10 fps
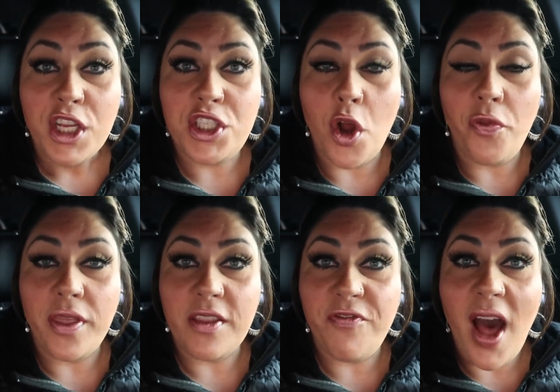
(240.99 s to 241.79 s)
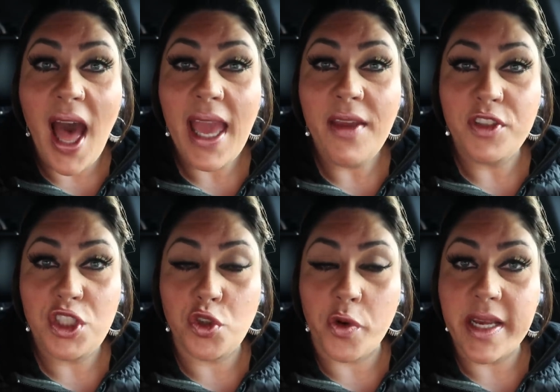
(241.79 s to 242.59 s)
So the five
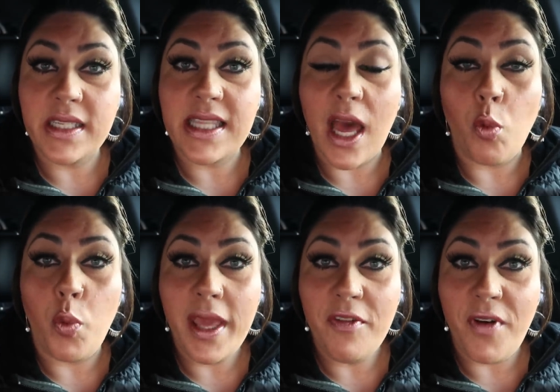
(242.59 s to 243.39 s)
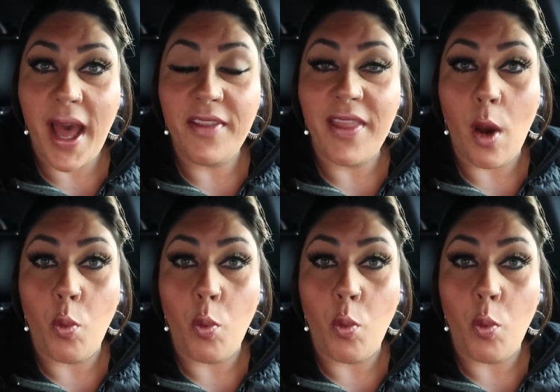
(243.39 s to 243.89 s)
strengths that we find